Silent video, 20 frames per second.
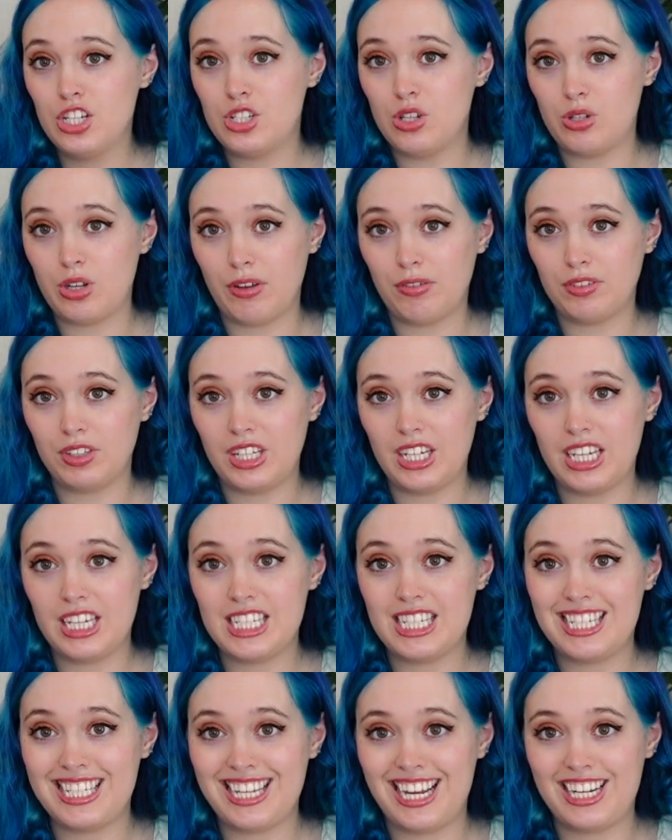So
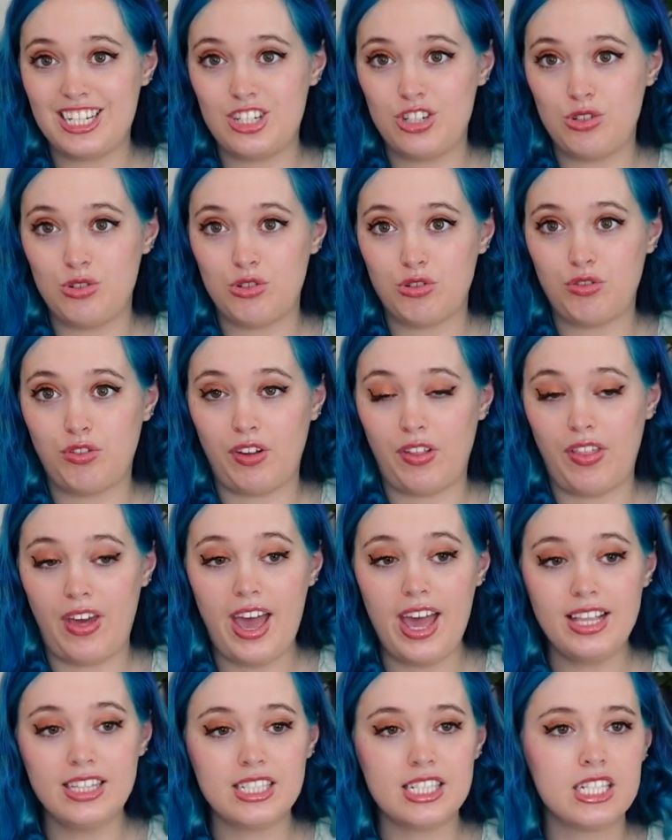definitely stay tuned for
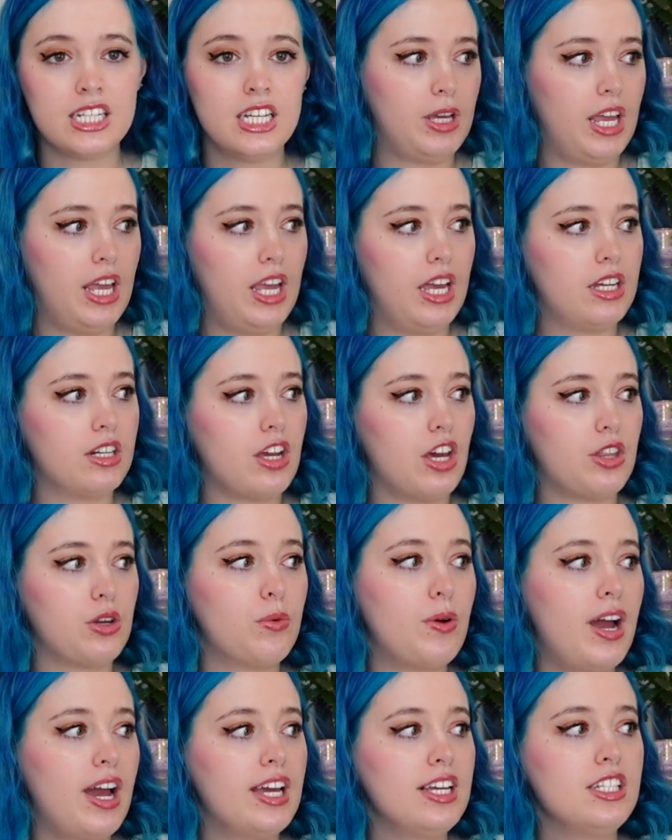that. And
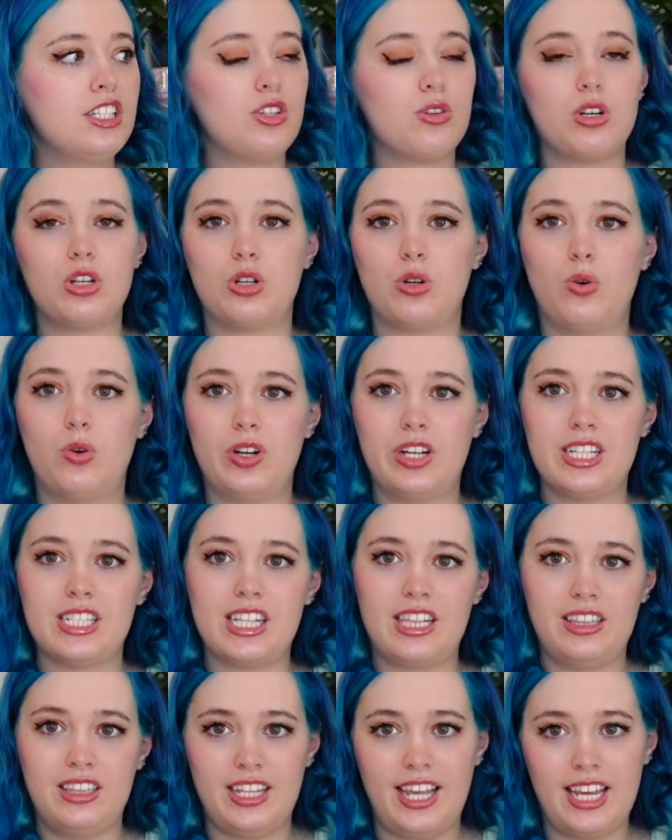otherwise, you can always
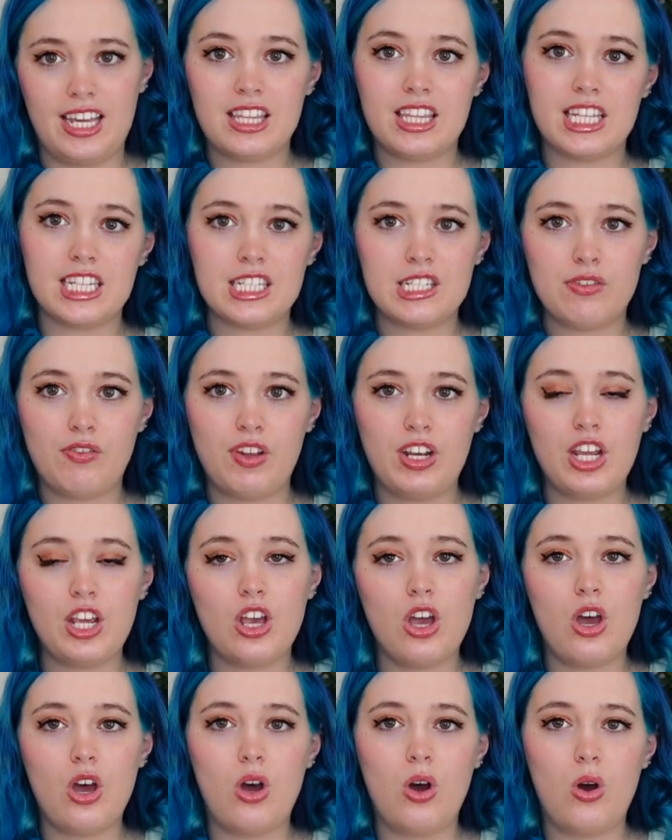like this
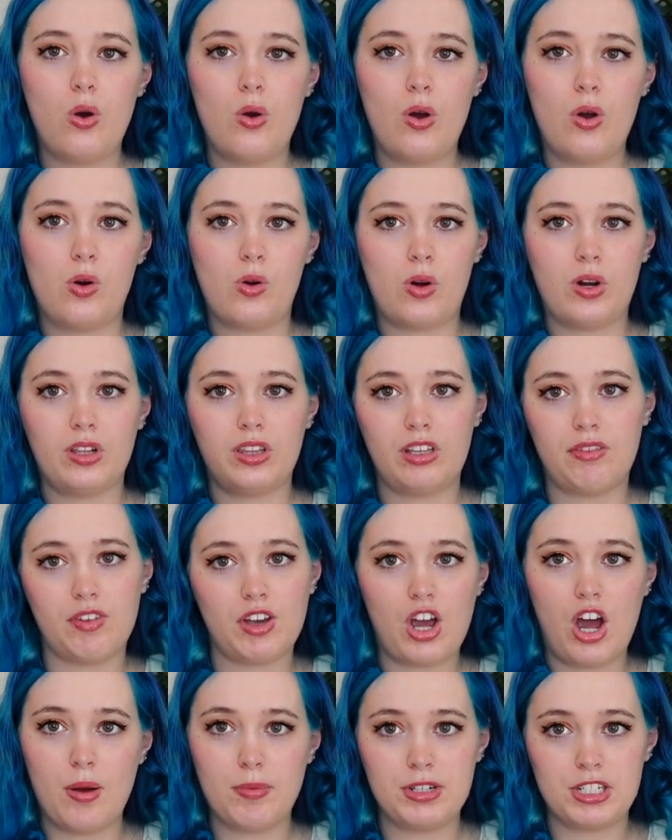video or leave a
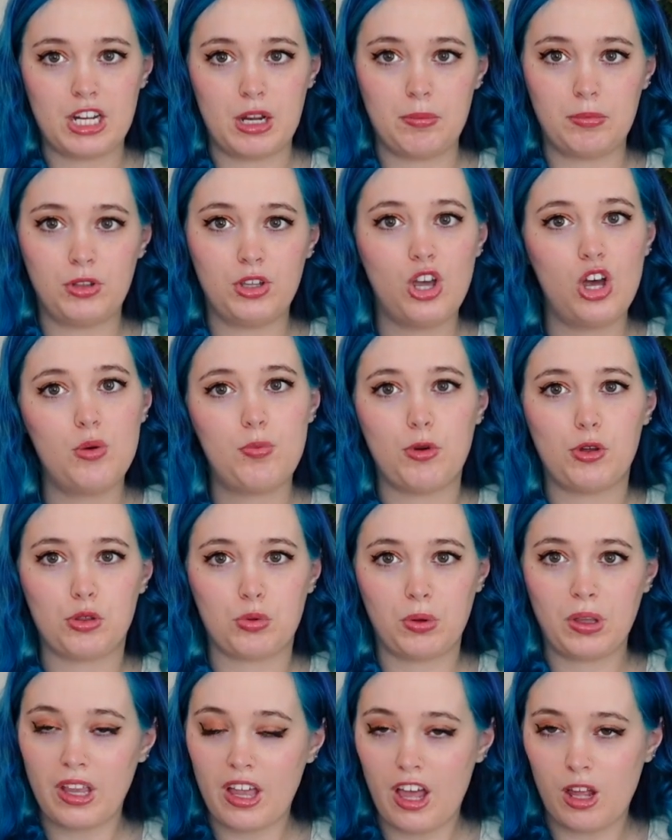comment down below. Both
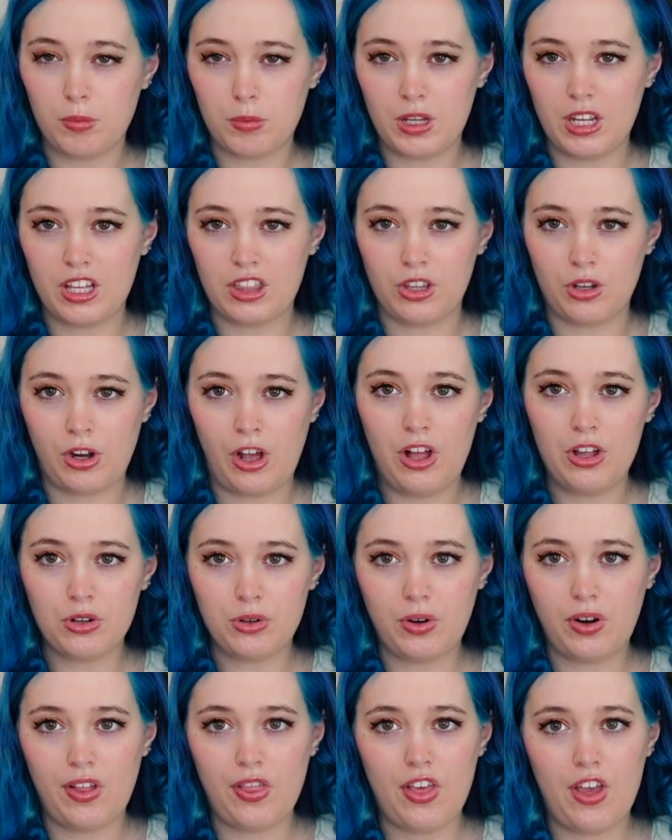really help me in the
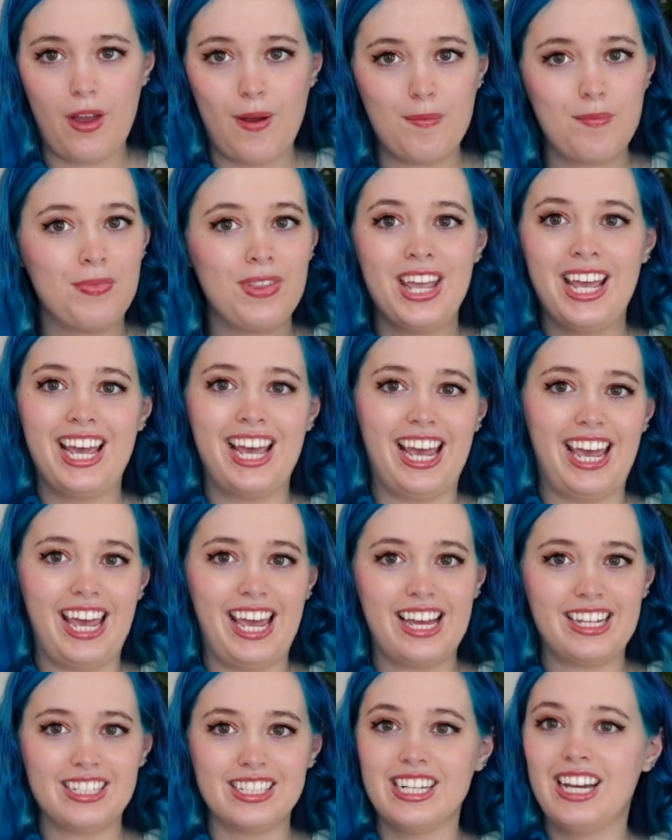algorithm.
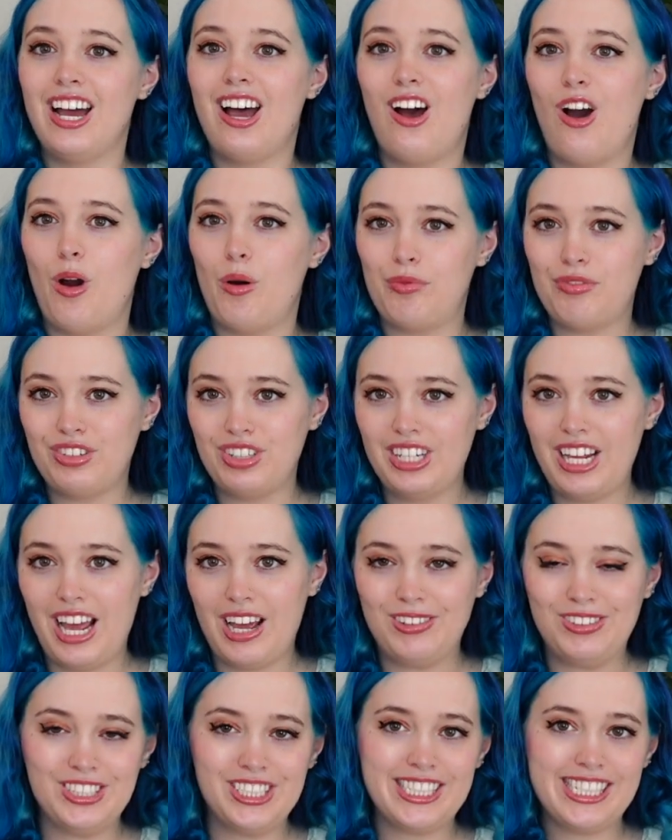And hopefully
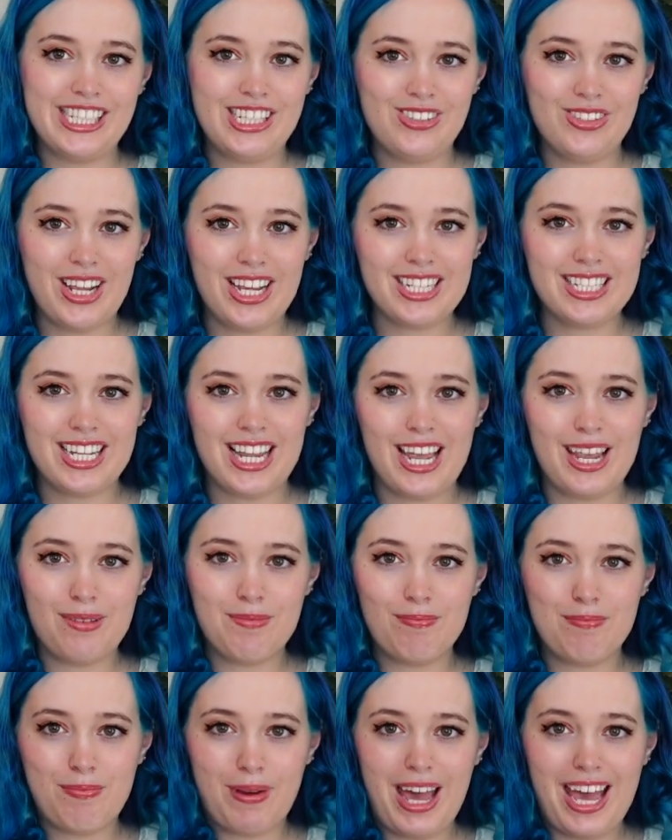I will see you next
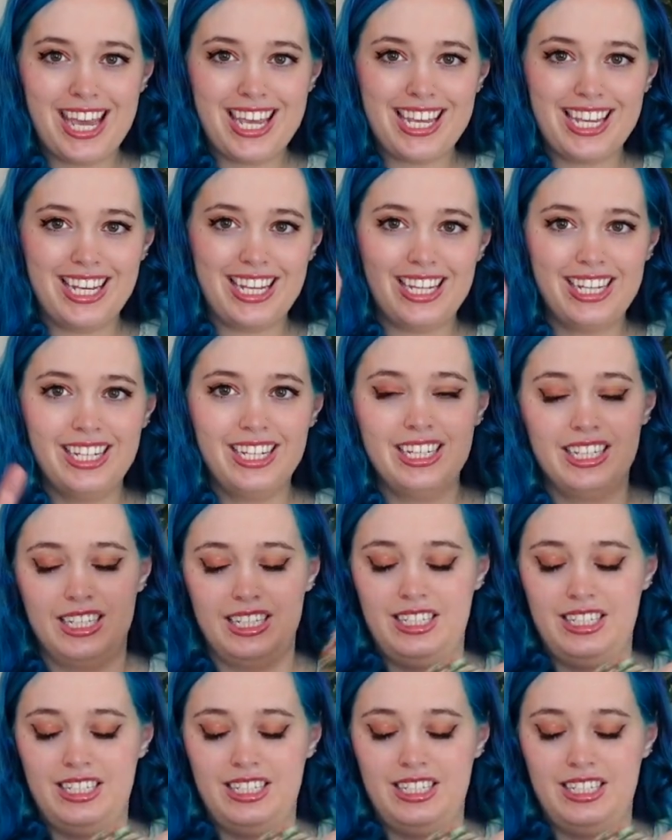time. Bye!